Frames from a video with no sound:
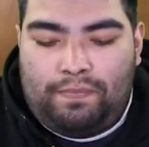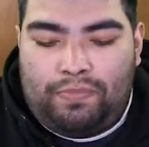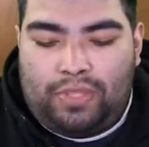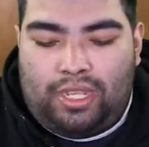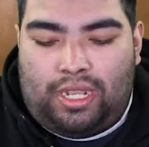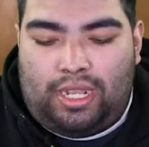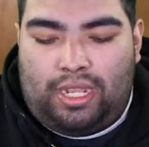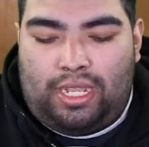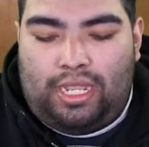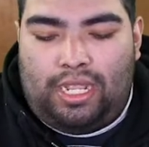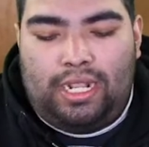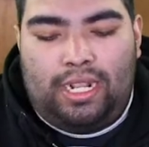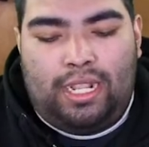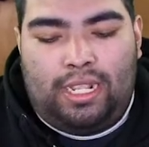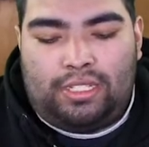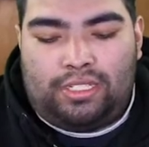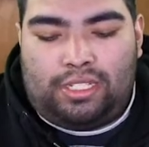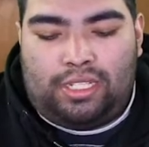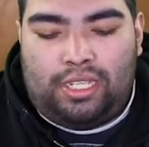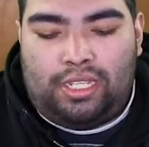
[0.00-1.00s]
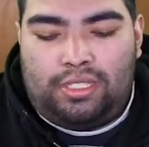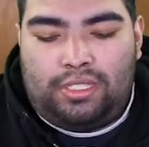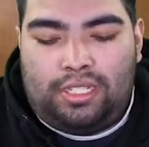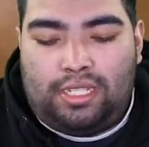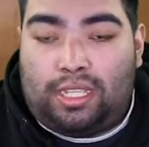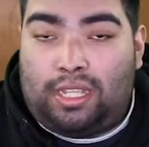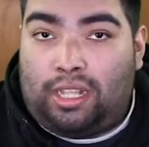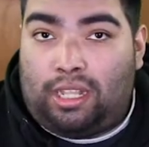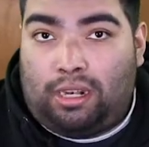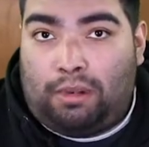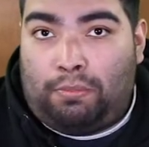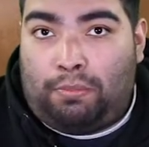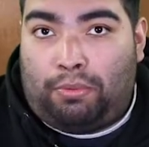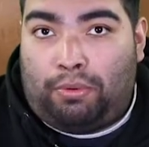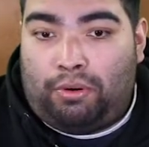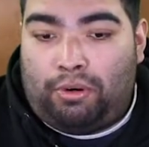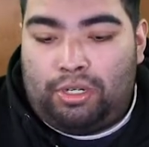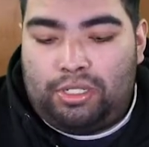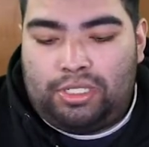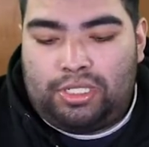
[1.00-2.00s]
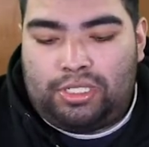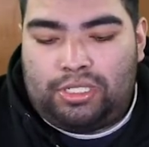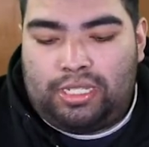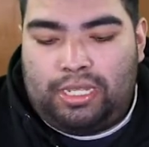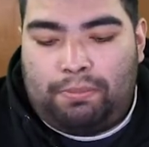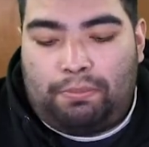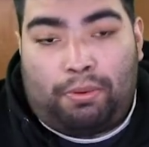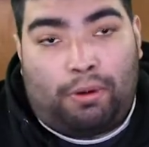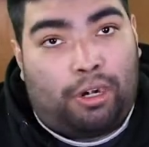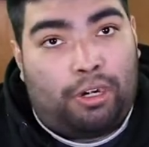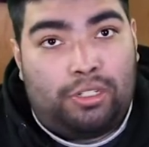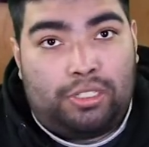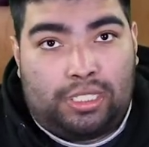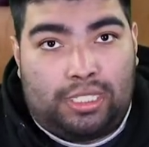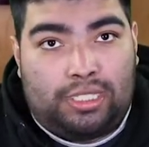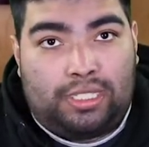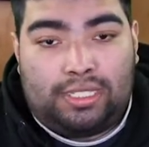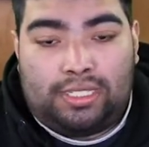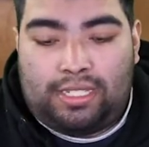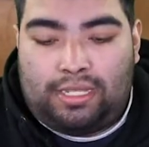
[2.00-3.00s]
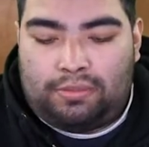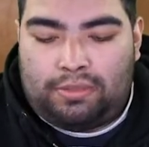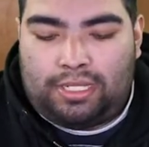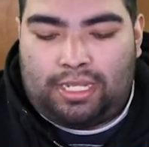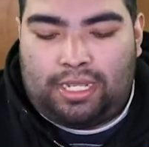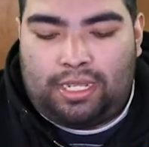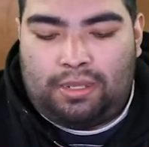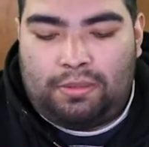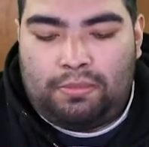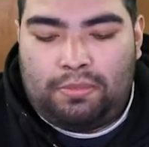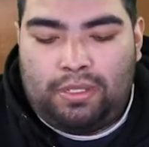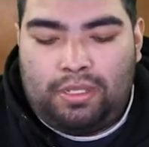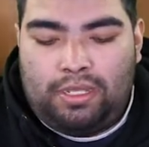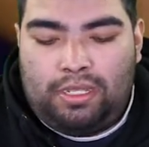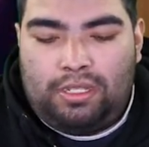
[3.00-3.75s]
It is good to clear boards. It burns at the same time.